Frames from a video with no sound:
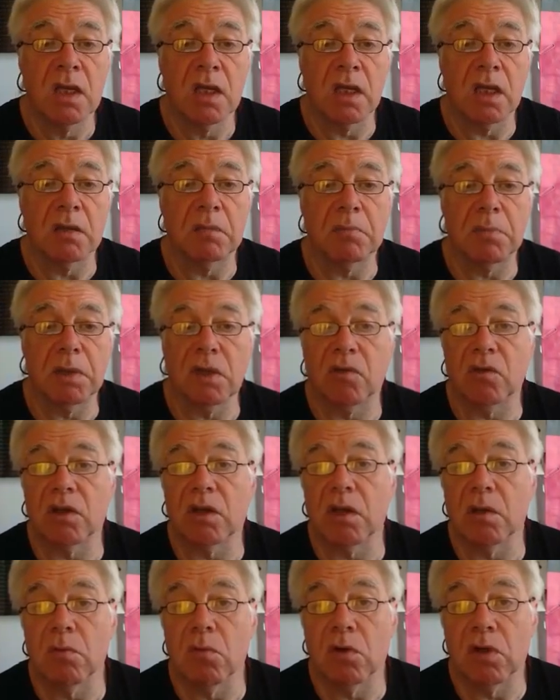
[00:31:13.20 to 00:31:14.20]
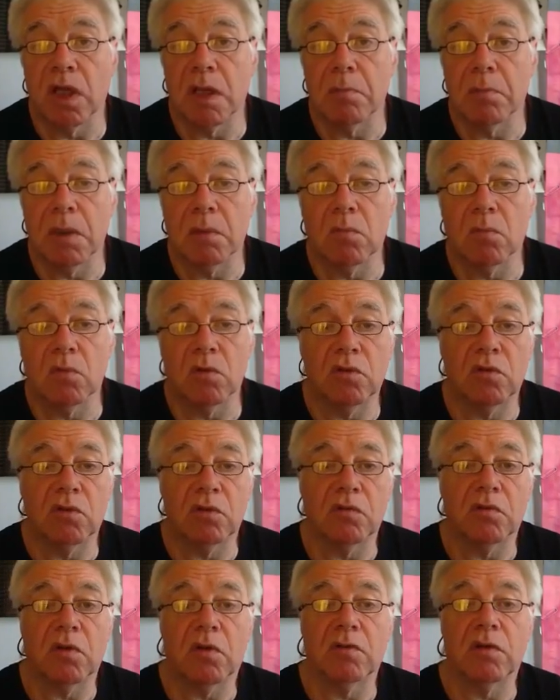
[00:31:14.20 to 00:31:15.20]
And basically what that meant was a
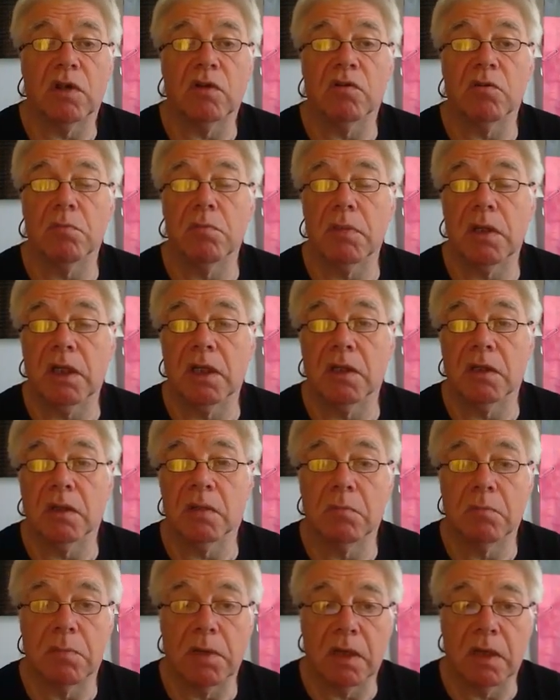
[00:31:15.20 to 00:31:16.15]
£500 million